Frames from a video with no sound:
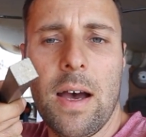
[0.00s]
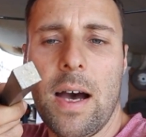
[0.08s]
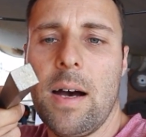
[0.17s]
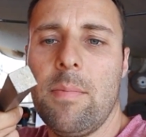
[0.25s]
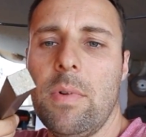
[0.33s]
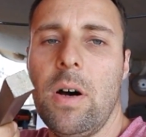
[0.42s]

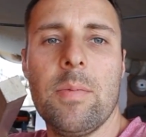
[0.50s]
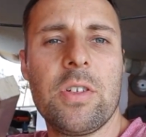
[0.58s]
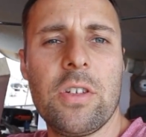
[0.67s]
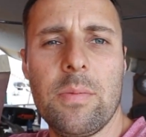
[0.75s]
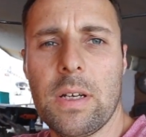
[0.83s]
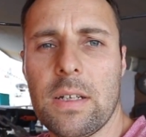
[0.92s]
Um, I'm
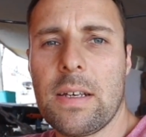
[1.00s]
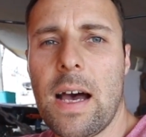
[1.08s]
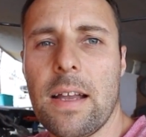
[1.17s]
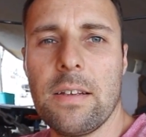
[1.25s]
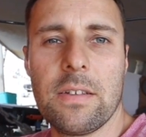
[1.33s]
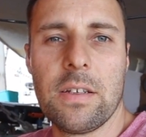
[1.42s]
assuming it's
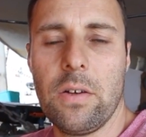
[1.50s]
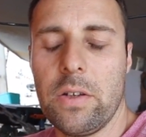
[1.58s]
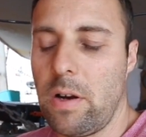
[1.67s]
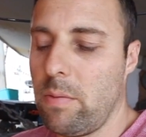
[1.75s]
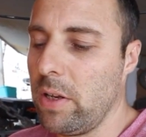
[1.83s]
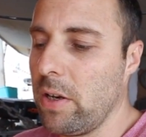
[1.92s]
hardened steel, I
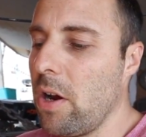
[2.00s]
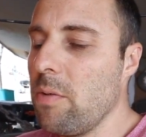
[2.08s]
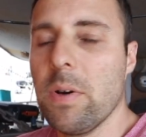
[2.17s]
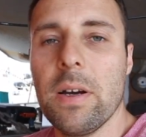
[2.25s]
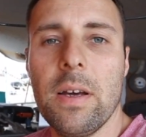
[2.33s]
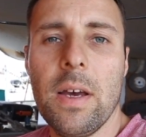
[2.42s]
don't really know,
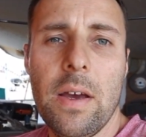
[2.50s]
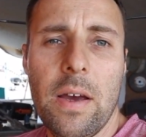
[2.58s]
but